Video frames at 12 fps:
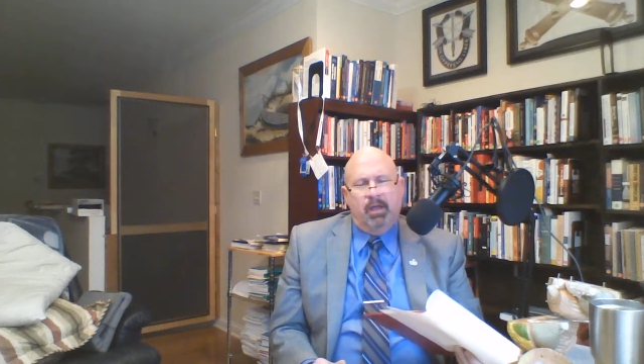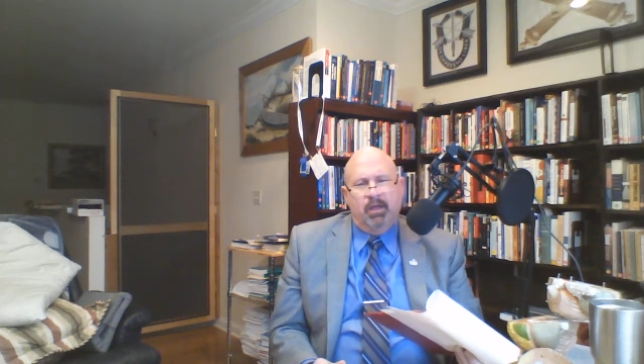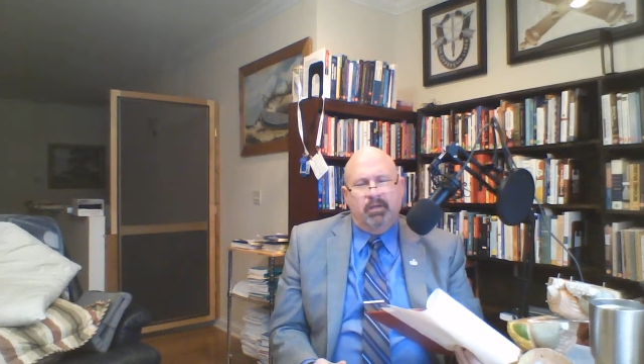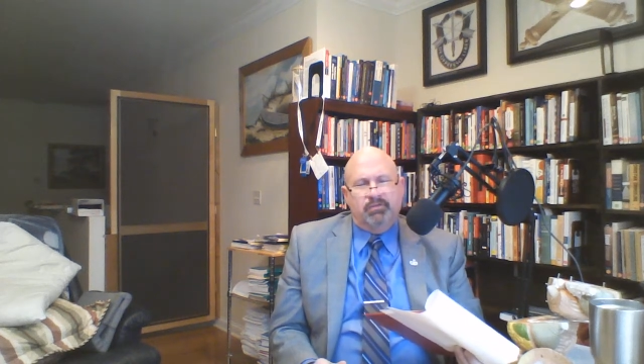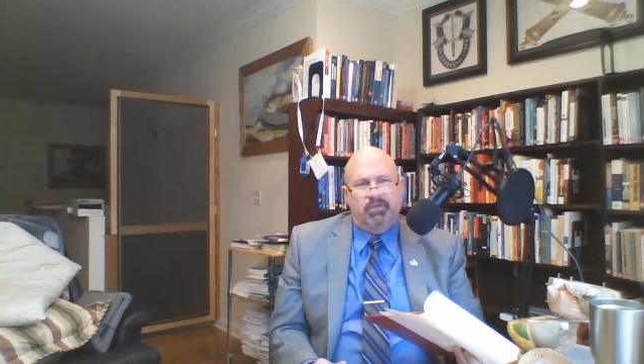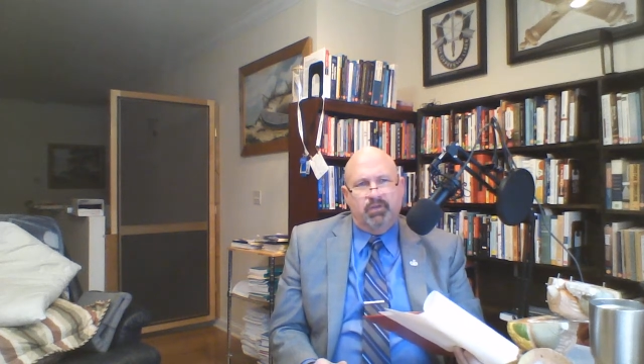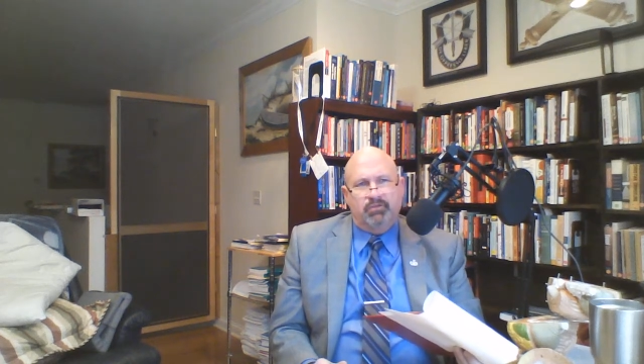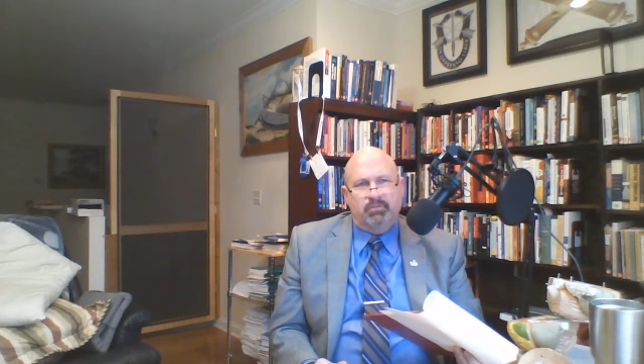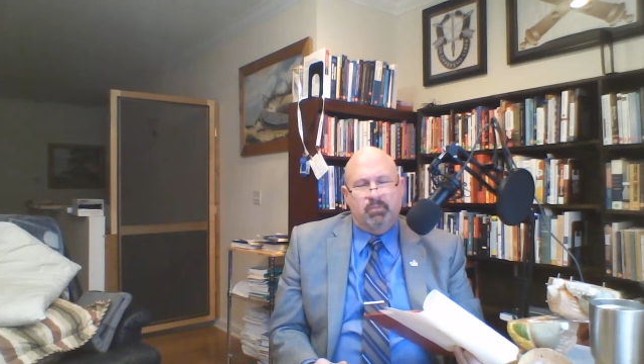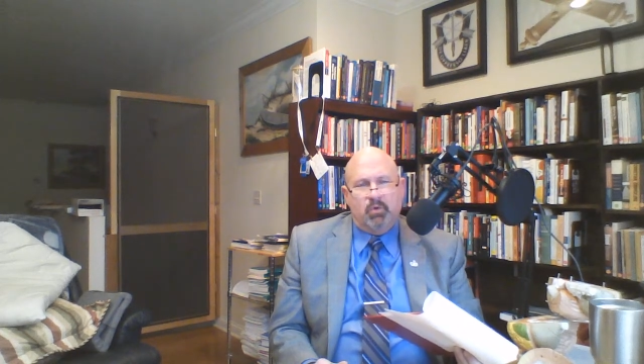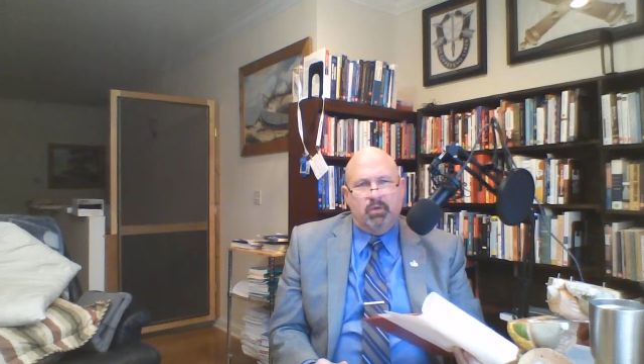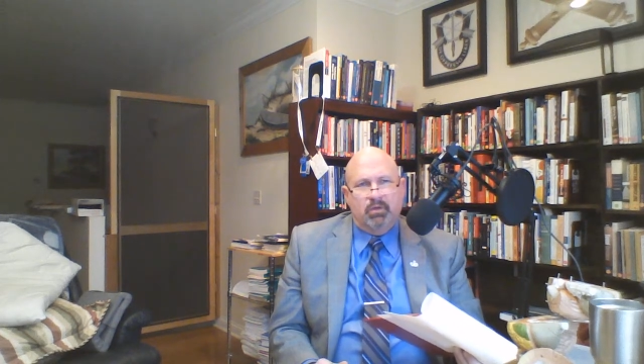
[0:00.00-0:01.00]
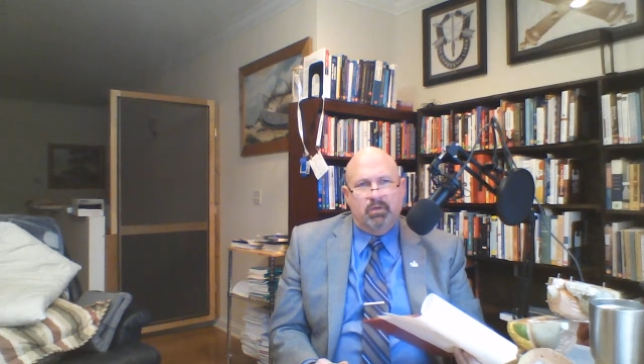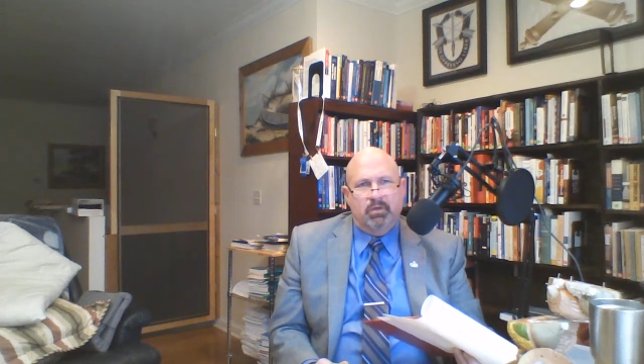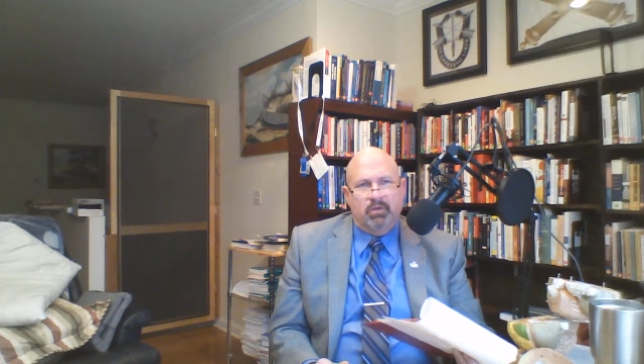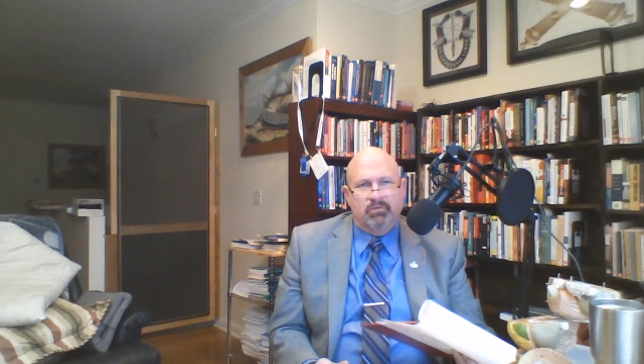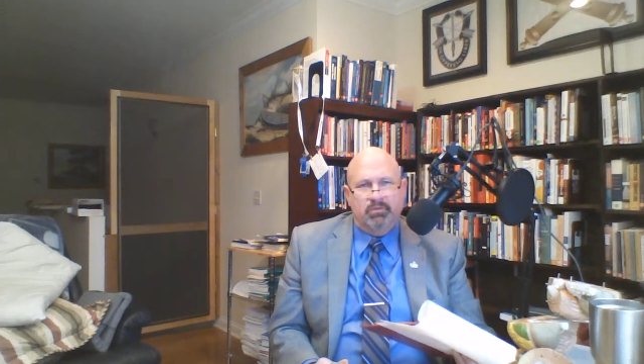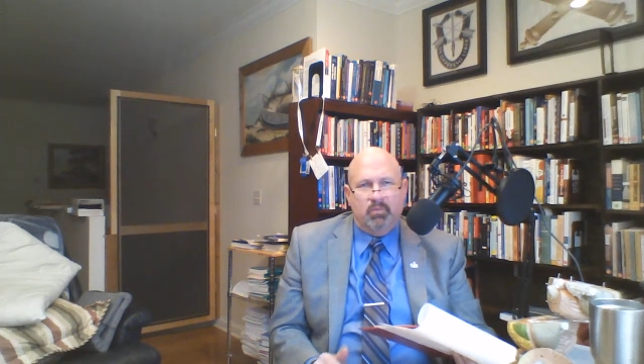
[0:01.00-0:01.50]
So some more
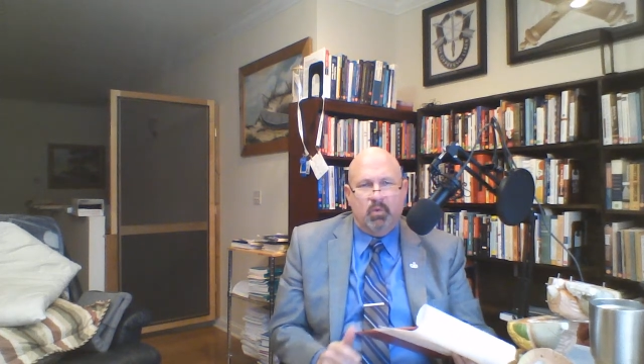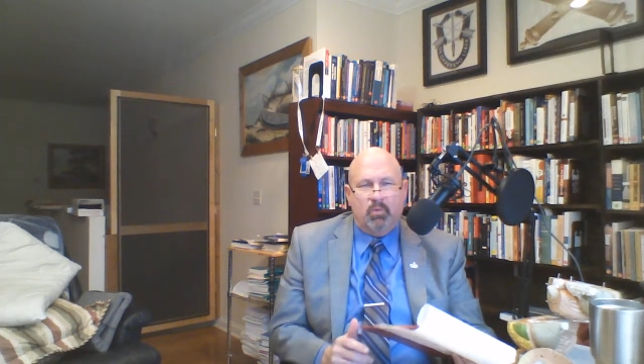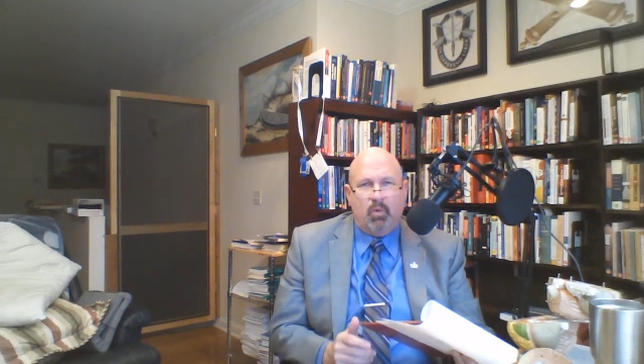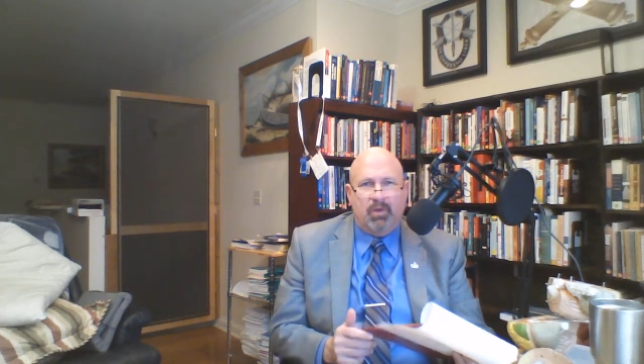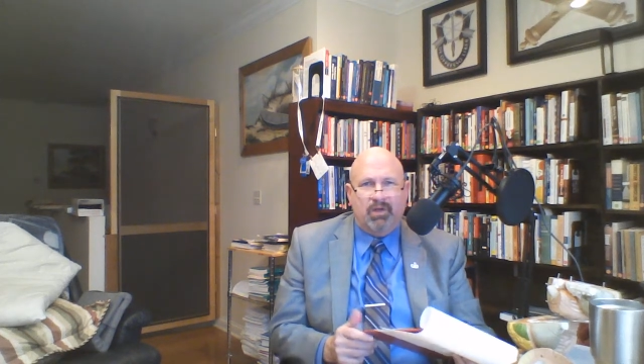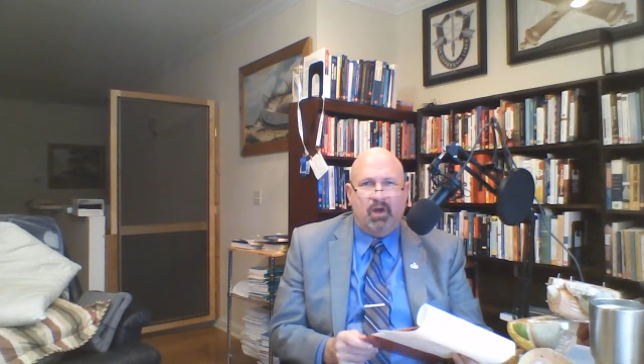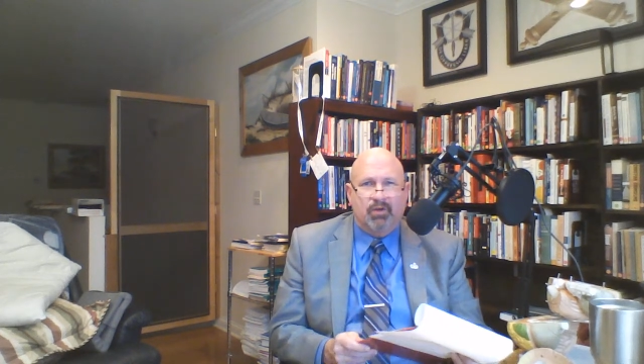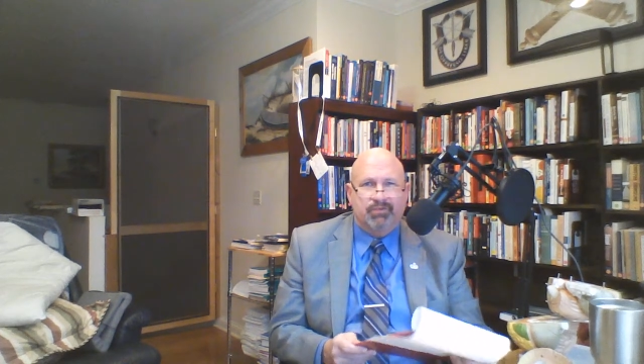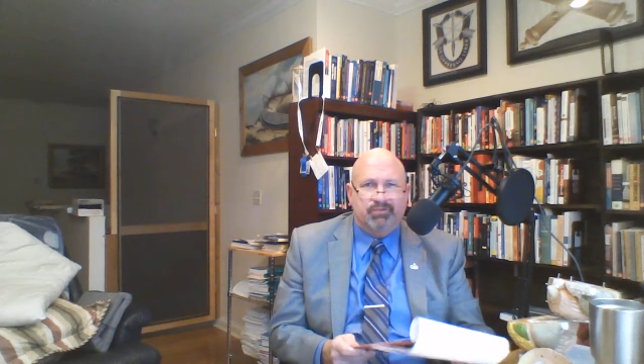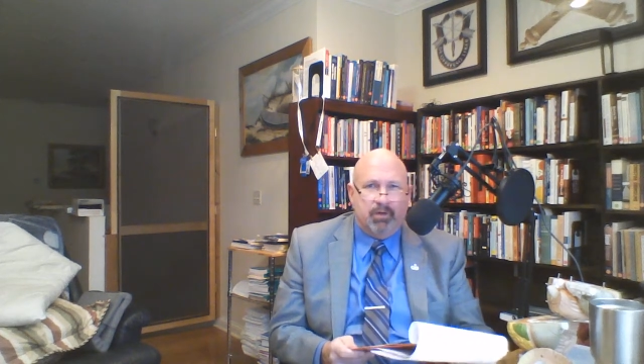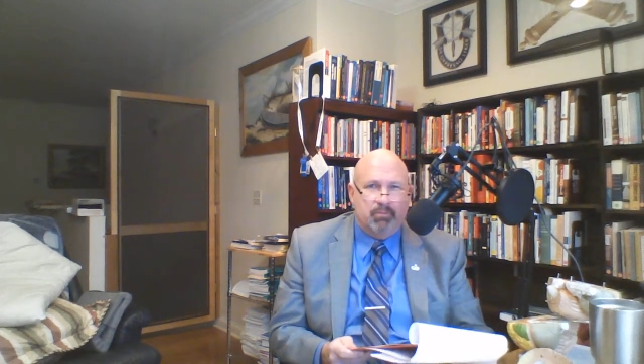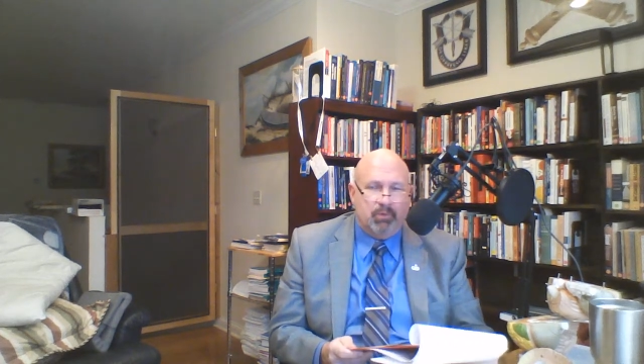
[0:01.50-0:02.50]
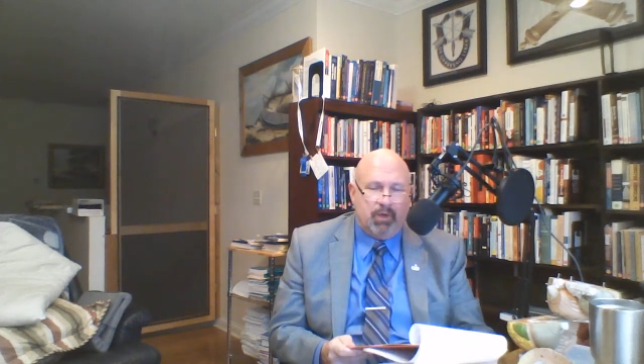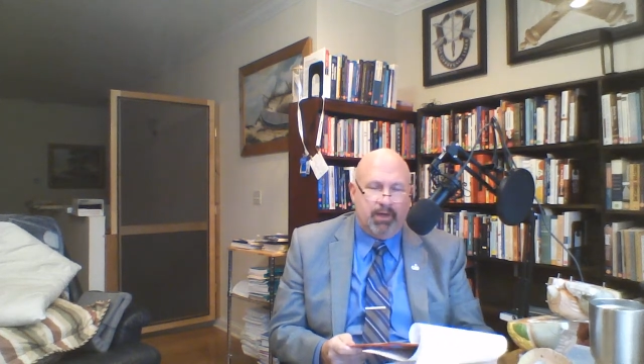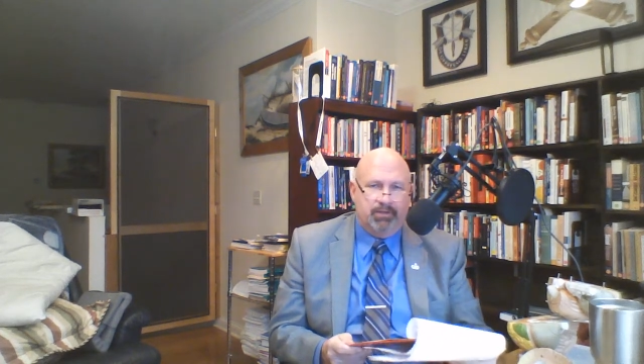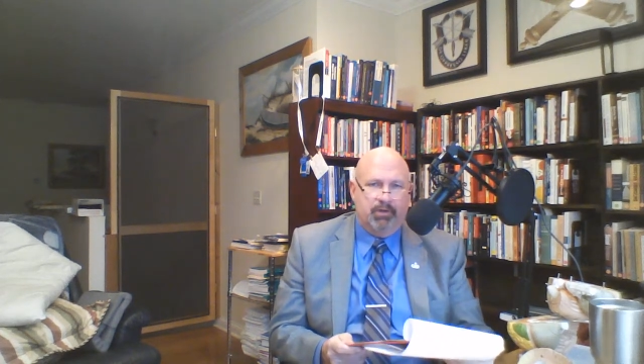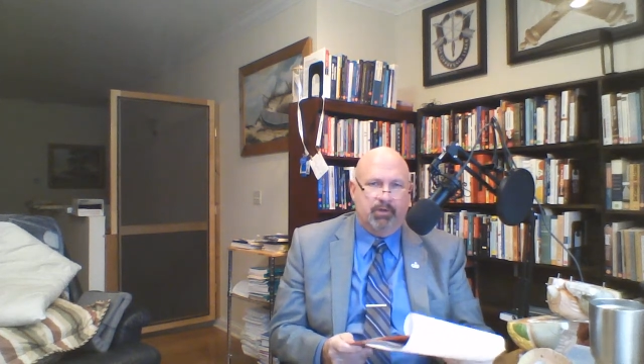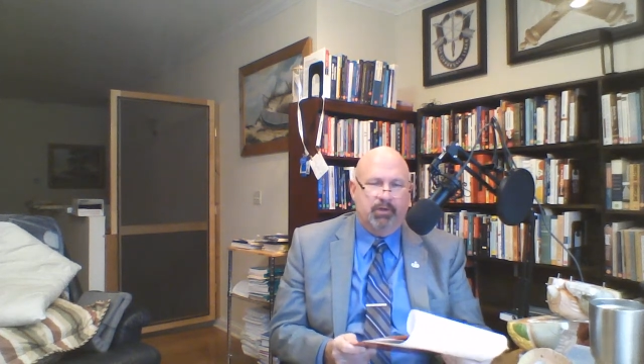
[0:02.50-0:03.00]
what we call
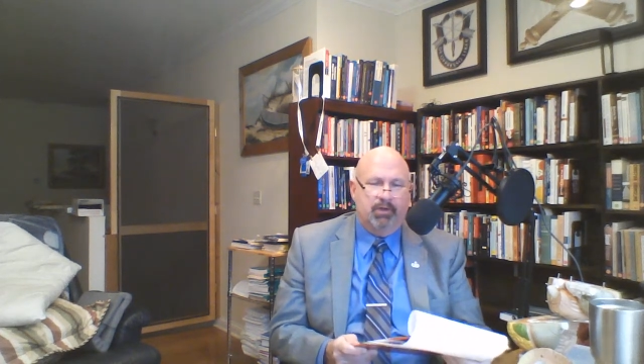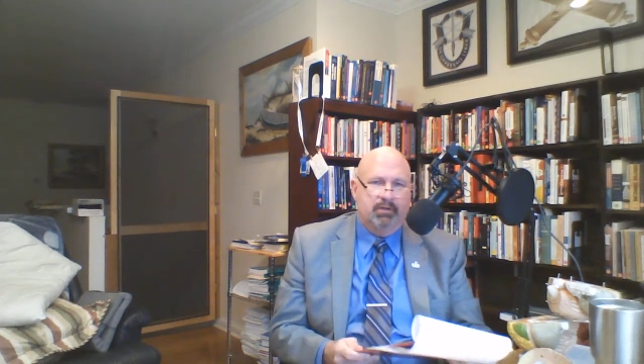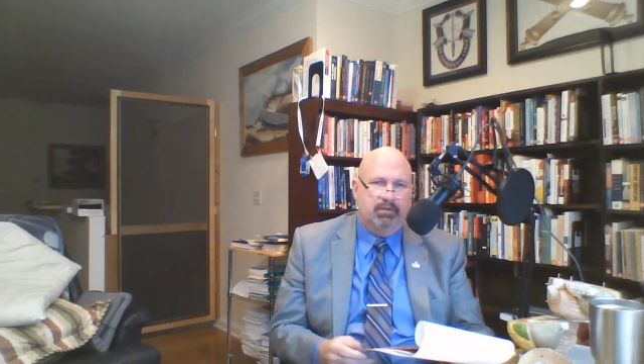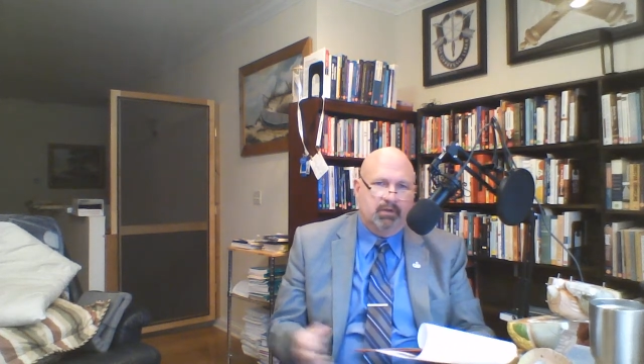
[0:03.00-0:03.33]
sub-criteria. You